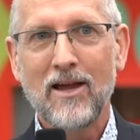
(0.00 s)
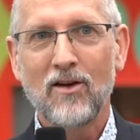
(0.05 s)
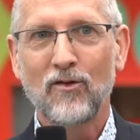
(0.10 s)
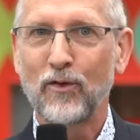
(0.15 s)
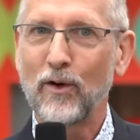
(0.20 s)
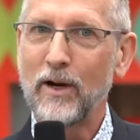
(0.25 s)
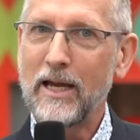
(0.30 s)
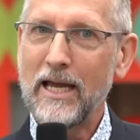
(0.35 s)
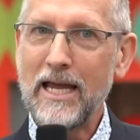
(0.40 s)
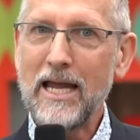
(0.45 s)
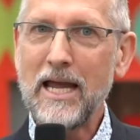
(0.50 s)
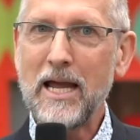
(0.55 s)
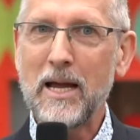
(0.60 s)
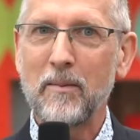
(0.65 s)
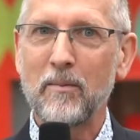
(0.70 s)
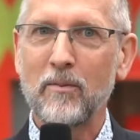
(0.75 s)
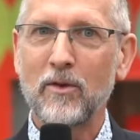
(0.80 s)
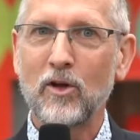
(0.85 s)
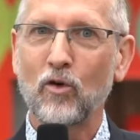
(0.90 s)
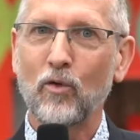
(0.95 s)
For
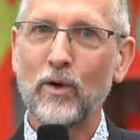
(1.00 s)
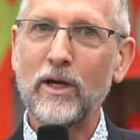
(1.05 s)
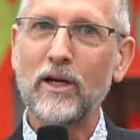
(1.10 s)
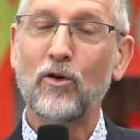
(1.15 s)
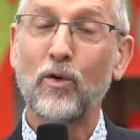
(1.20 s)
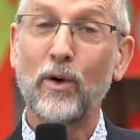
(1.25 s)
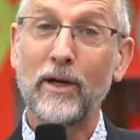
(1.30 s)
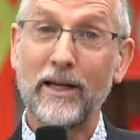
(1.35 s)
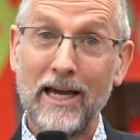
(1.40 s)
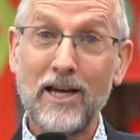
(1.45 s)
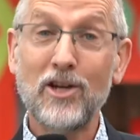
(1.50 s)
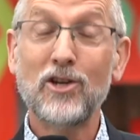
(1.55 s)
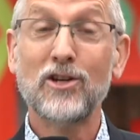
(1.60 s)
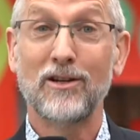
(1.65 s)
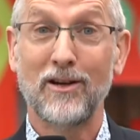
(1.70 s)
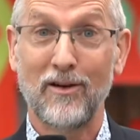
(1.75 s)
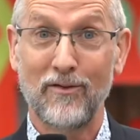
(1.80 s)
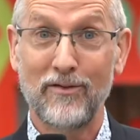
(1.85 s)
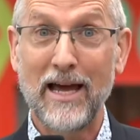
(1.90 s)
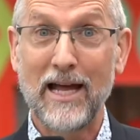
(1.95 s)
him, the recreation of